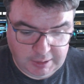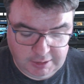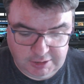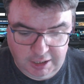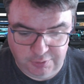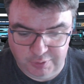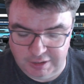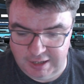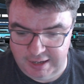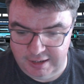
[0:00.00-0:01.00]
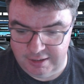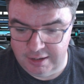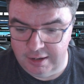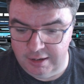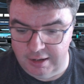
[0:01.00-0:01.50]
stuff like,
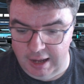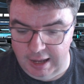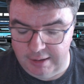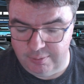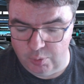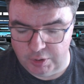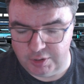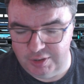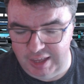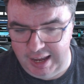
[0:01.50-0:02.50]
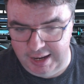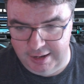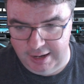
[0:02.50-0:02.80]
or rather, they,